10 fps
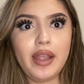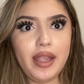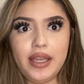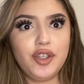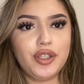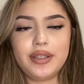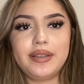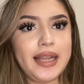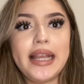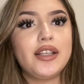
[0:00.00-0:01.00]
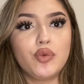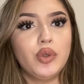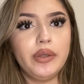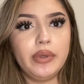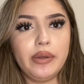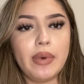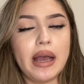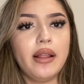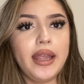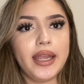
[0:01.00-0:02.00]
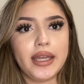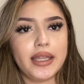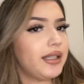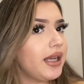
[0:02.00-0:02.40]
It just takes really, really well. And